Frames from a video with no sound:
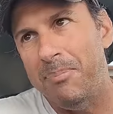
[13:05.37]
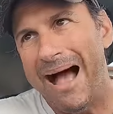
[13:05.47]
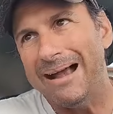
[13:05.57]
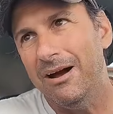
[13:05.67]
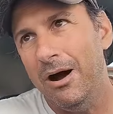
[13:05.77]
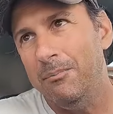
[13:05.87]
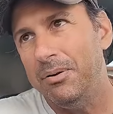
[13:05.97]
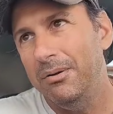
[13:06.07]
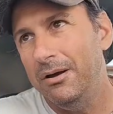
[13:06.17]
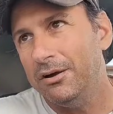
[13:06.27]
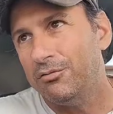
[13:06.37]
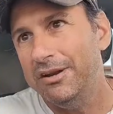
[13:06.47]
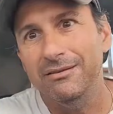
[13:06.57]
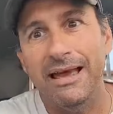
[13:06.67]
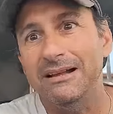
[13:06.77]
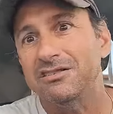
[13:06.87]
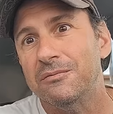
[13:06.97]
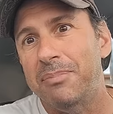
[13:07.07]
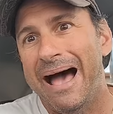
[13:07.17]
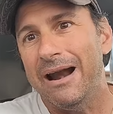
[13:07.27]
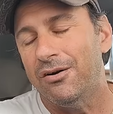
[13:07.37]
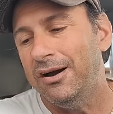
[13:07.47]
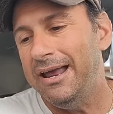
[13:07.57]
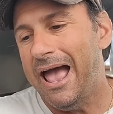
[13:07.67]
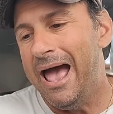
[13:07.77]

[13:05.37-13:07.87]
backup Green Lantern battery,